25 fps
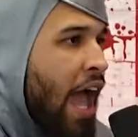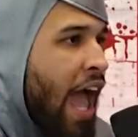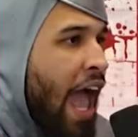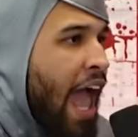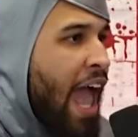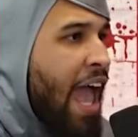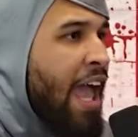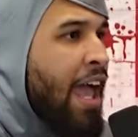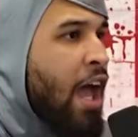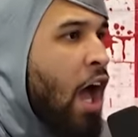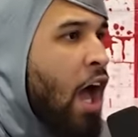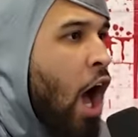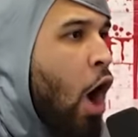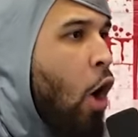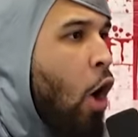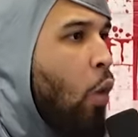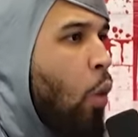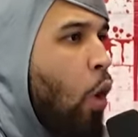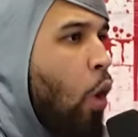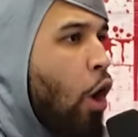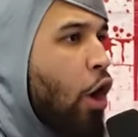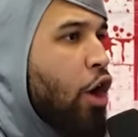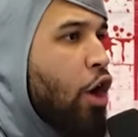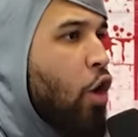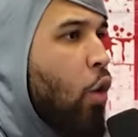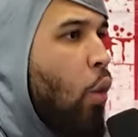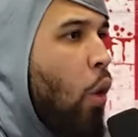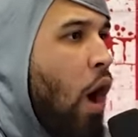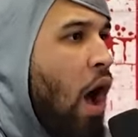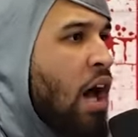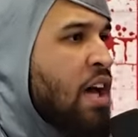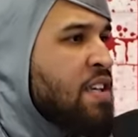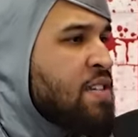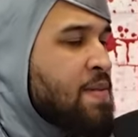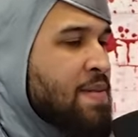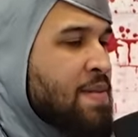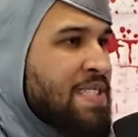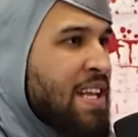Hey, a warrior
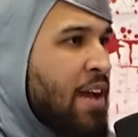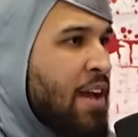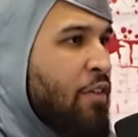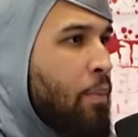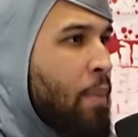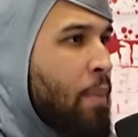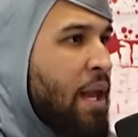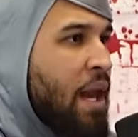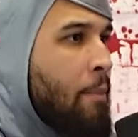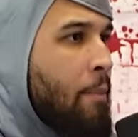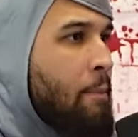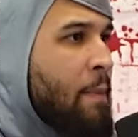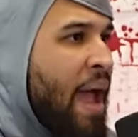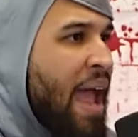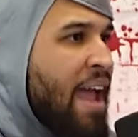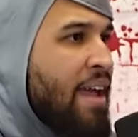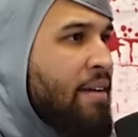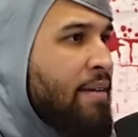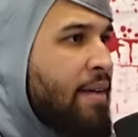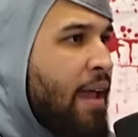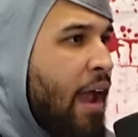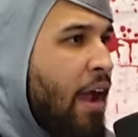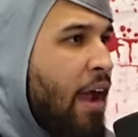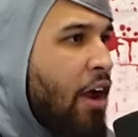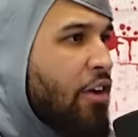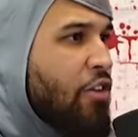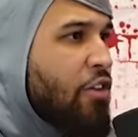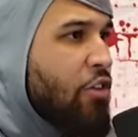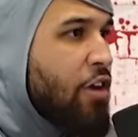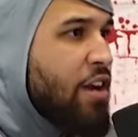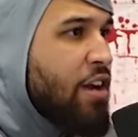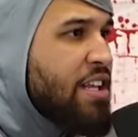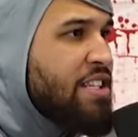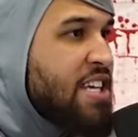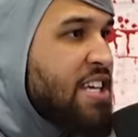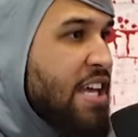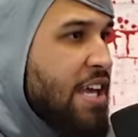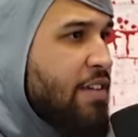wasp has never been a main character in
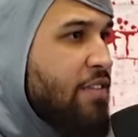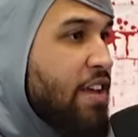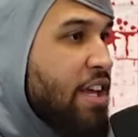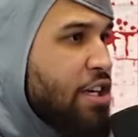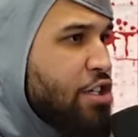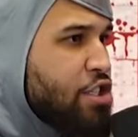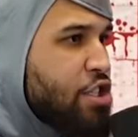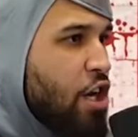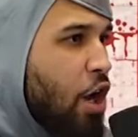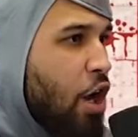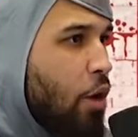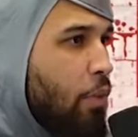a TV show